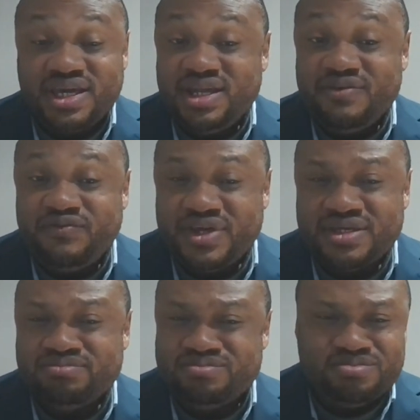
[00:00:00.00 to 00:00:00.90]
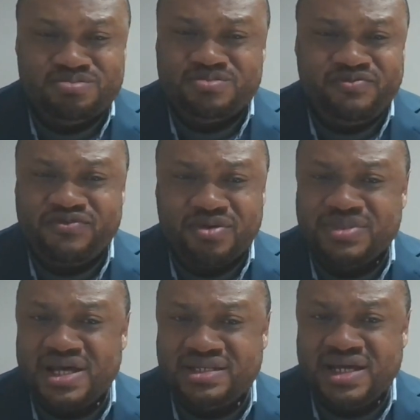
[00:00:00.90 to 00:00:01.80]
anything from
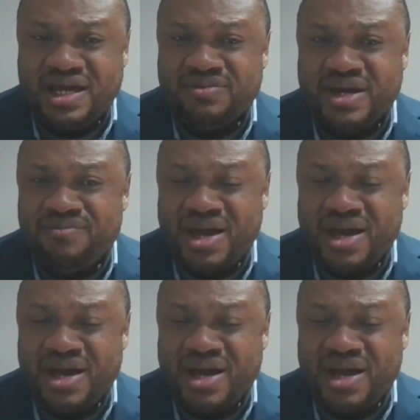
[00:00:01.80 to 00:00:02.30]
that time.